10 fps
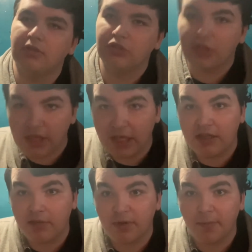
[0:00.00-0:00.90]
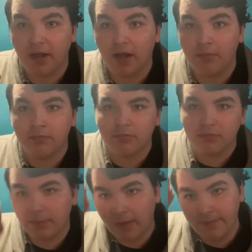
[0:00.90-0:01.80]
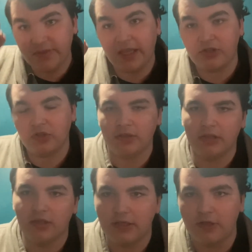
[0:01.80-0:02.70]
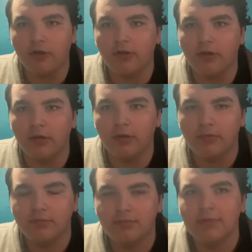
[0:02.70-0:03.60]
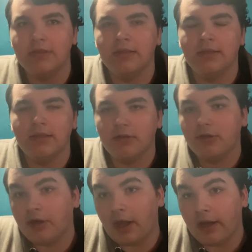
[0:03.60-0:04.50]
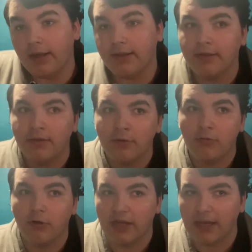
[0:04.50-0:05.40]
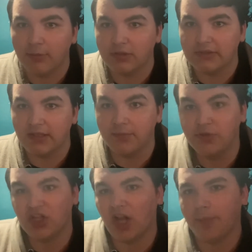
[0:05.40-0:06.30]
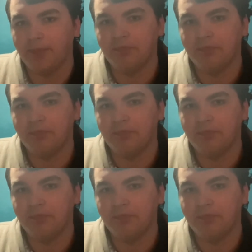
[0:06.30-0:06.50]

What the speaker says: She kidnapped the mom. The mom's actually in her attic where Gabriel set up shop.